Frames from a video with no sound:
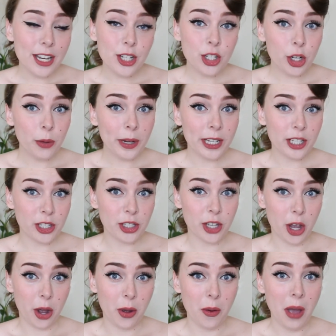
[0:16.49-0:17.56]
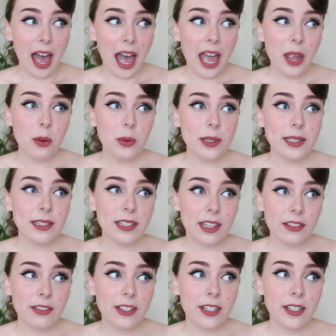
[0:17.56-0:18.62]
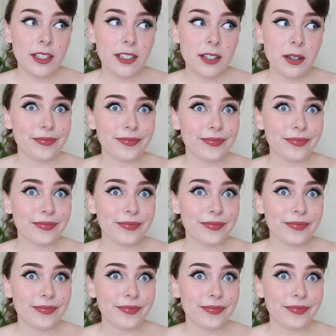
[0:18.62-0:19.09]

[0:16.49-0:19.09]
In doing so, I was given